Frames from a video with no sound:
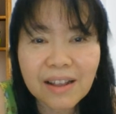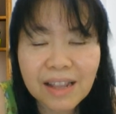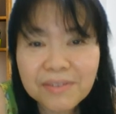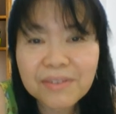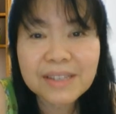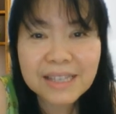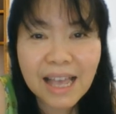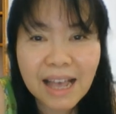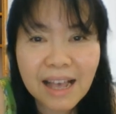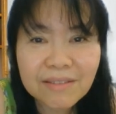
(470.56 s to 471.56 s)

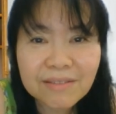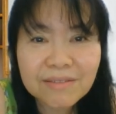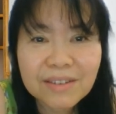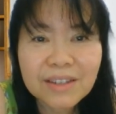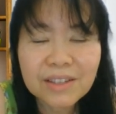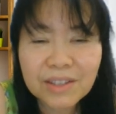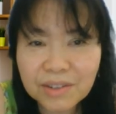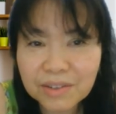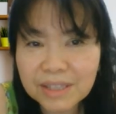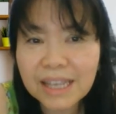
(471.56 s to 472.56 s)
yourself,
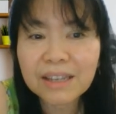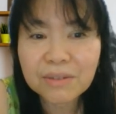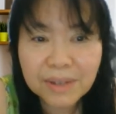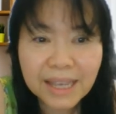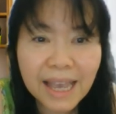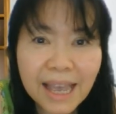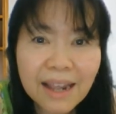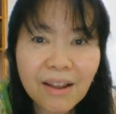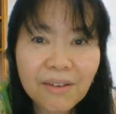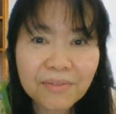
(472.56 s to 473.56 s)
you take good
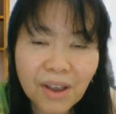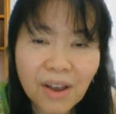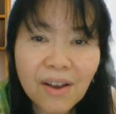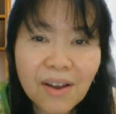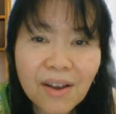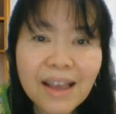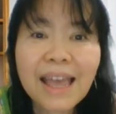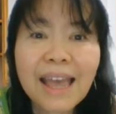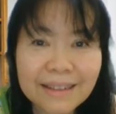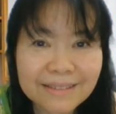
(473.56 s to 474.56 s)
care of your
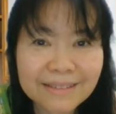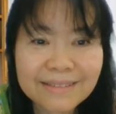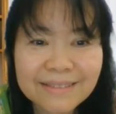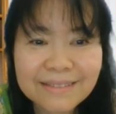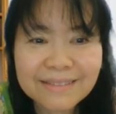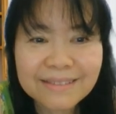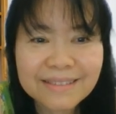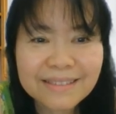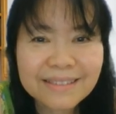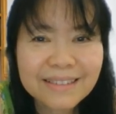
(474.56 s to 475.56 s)
health.
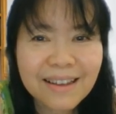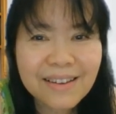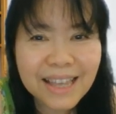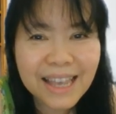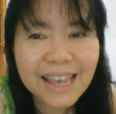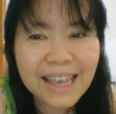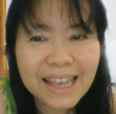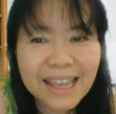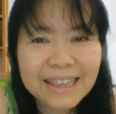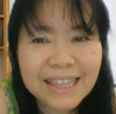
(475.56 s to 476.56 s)

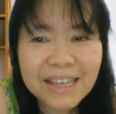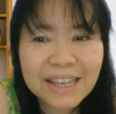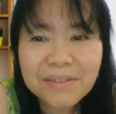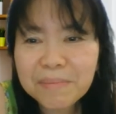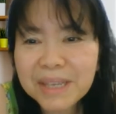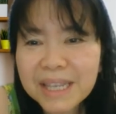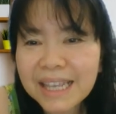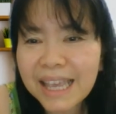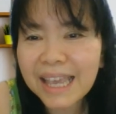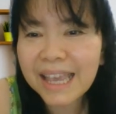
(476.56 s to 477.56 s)
Okay, till we meet
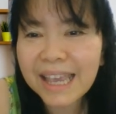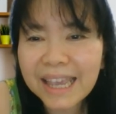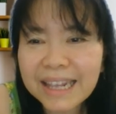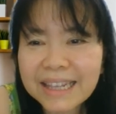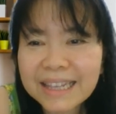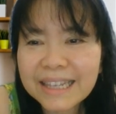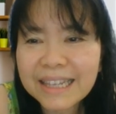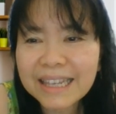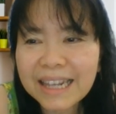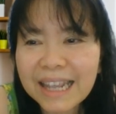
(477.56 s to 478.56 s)
again
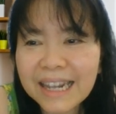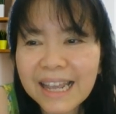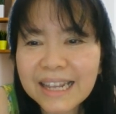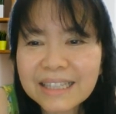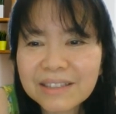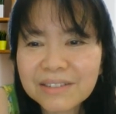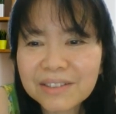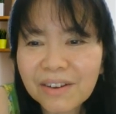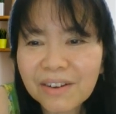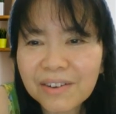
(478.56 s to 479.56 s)
in another
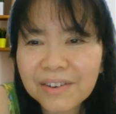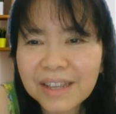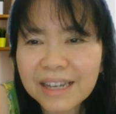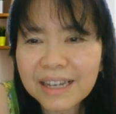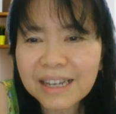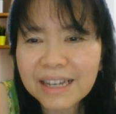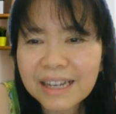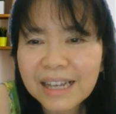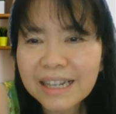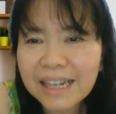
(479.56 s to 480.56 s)
tutorial
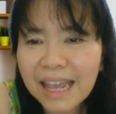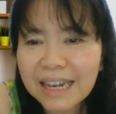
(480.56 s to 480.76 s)
that